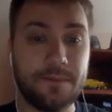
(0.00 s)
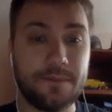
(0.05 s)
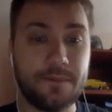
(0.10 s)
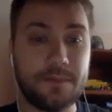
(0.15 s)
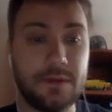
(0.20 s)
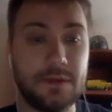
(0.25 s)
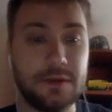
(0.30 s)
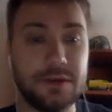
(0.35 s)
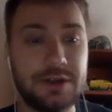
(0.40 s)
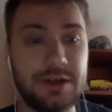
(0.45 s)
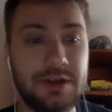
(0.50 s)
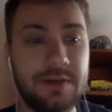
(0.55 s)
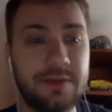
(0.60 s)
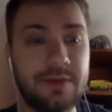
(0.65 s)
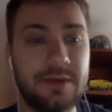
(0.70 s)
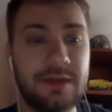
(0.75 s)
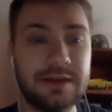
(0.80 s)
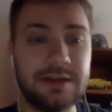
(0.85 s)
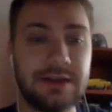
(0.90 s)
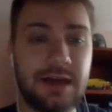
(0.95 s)
You see
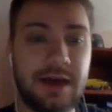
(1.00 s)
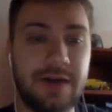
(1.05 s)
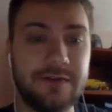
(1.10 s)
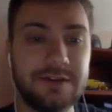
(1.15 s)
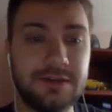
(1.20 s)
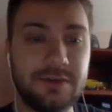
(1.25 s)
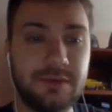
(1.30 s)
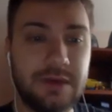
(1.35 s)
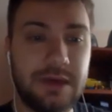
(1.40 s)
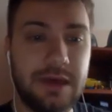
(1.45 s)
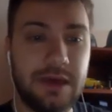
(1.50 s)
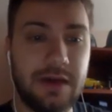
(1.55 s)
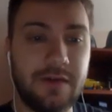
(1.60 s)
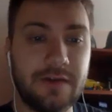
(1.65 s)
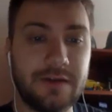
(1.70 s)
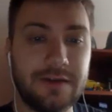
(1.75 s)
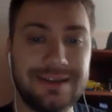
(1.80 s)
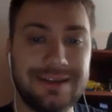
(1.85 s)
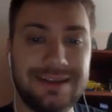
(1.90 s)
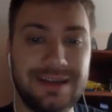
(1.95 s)
that after we have
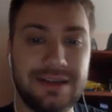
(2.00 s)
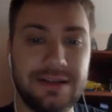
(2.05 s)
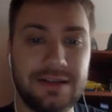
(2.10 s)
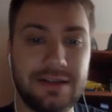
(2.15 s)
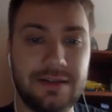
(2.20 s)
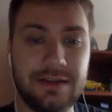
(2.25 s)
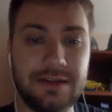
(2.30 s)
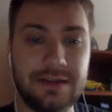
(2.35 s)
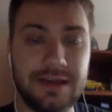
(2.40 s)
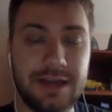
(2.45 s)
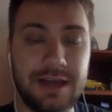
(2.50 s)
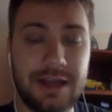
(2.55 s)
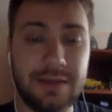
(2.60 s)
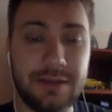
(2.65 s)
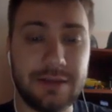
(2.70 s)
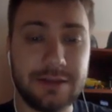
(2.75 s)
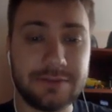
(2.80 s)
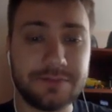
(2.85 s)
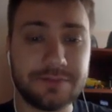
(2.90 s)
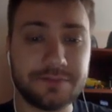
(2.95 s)
deleted this
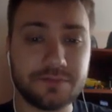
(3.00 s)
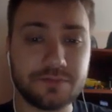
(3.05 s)
element,